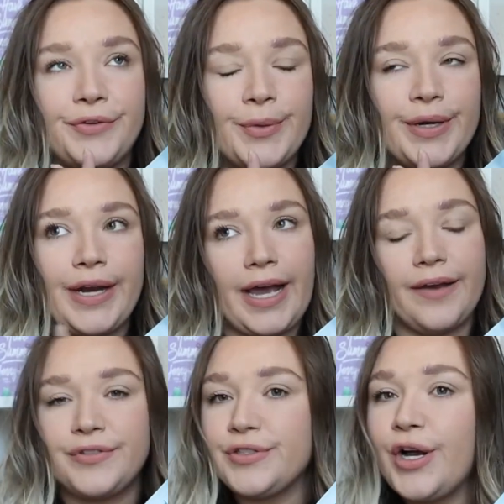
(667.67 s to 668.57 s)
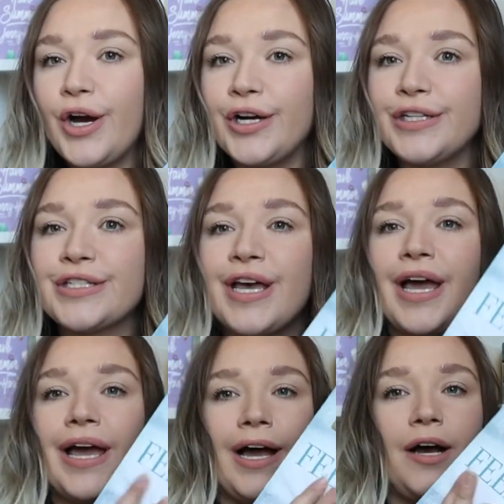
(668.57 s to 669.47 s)
4.5 stars.
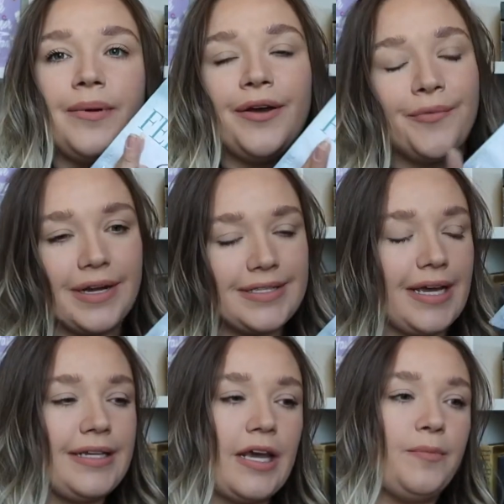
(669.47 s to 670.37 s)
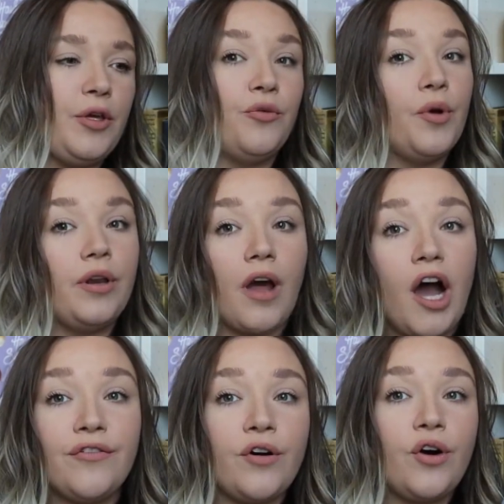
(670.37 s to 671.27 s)
It was a debut
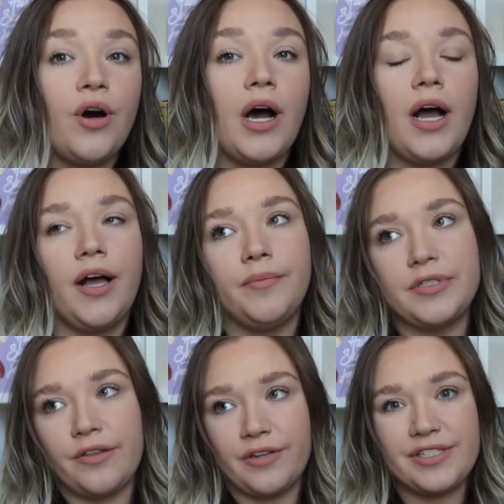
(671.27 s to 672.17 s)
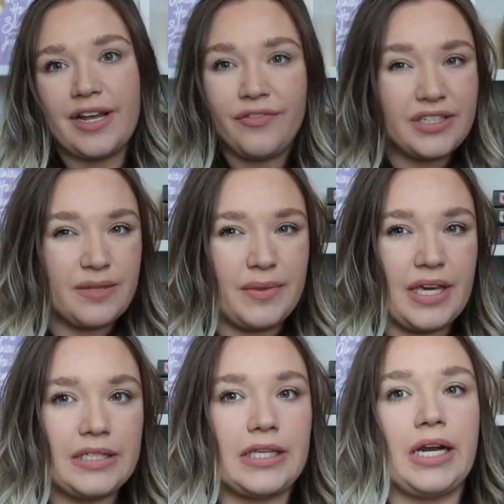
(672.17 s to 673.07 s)
novel, so there's definitely some
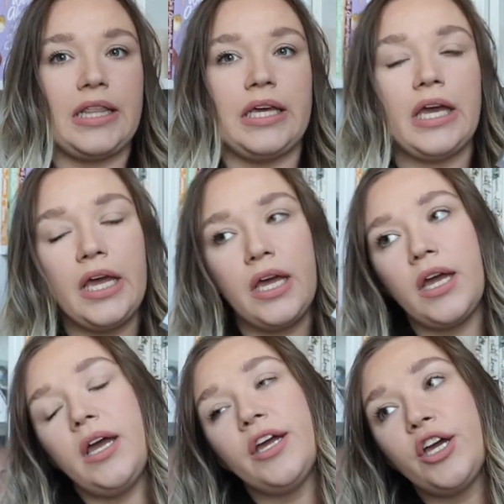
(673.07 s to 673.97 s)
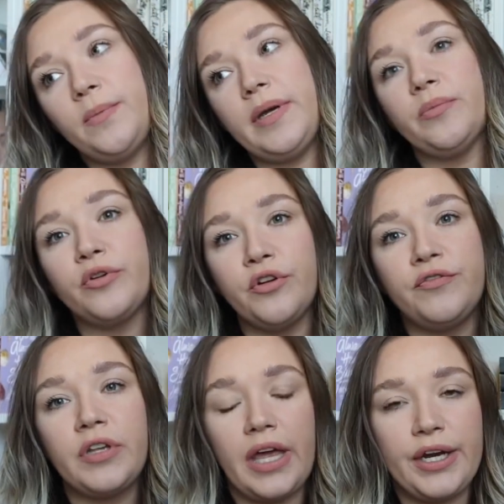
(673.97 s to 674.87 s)
things that I think could be
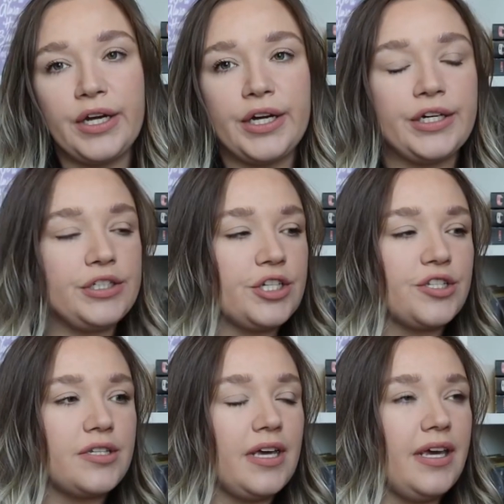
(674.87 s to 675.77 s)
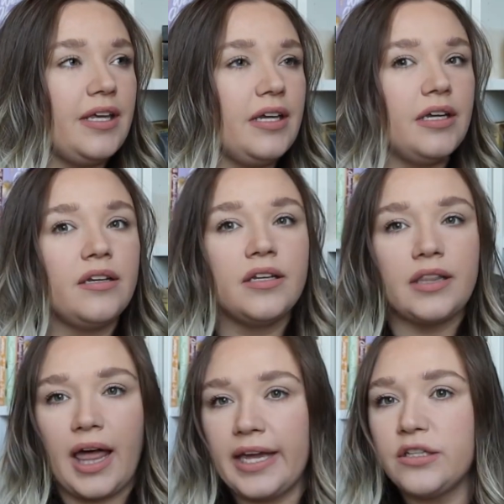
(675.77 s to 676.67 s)
improved later, just in
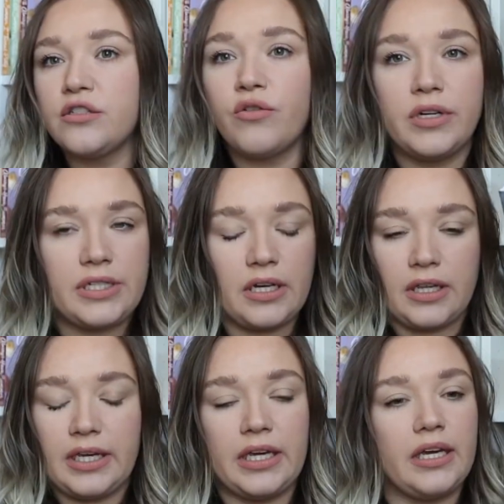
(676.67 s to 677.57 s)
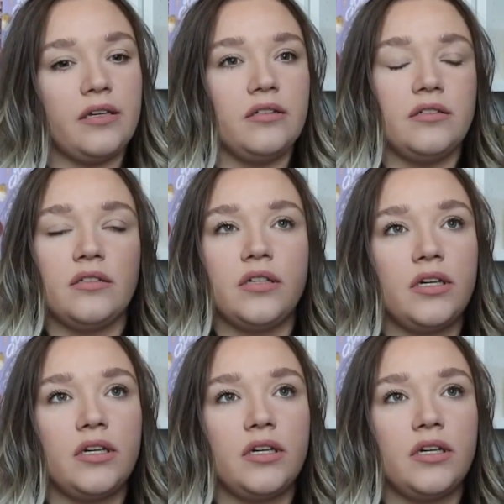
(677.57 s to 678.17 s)
like storytelling and